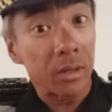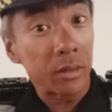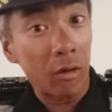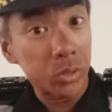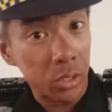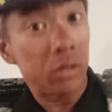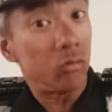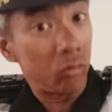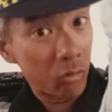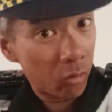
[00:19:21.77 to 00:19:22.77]
Now, sir,
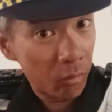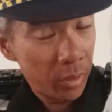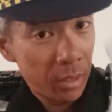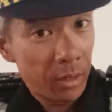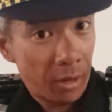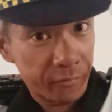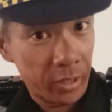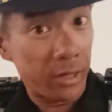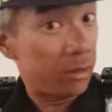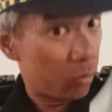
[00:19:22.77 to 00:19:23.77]
you go. After
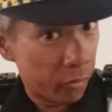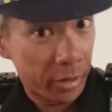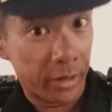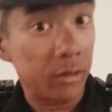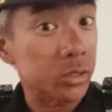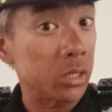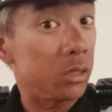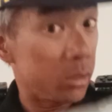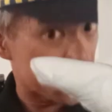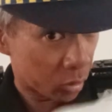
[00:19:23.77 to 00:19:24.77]
that, go away. Right? Sir,
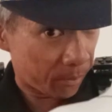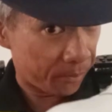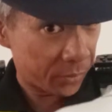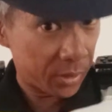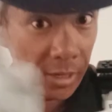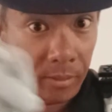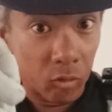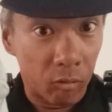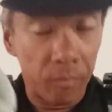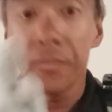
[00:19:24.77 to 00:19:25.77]
stop. Let him
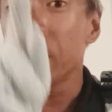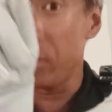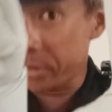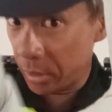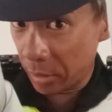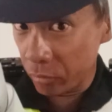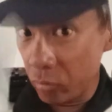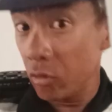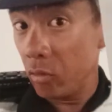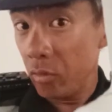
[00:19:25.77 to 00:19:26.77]
go. Okay, now
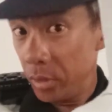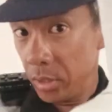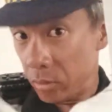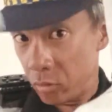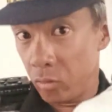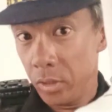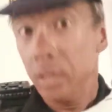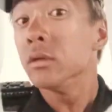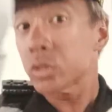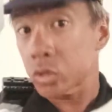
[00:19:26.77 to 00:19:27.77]
you go. Go.
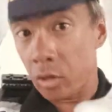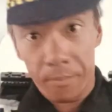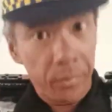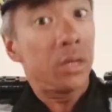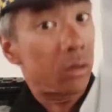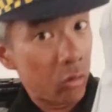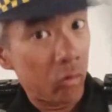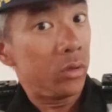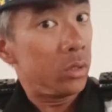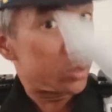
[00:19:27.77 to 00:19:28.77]
Stop.
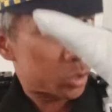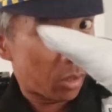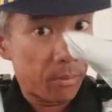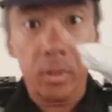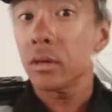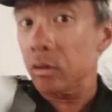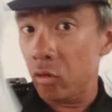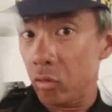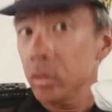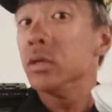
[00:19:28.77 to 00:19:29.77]
Go. Stop.
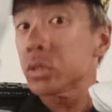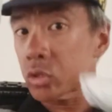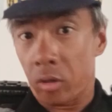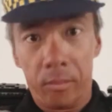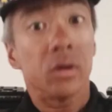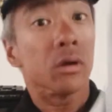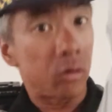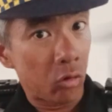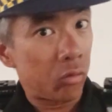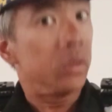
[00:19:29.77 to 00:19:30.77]
Go. Stop.
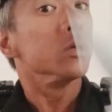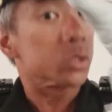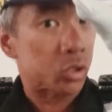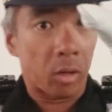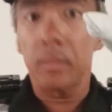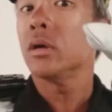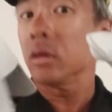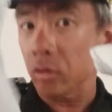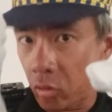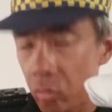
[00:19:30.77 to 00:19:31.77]
Go. Stop.
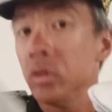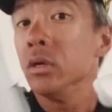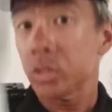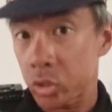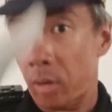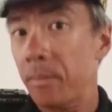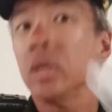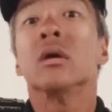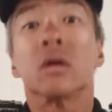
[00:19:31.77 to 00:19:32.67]
Go. Stop.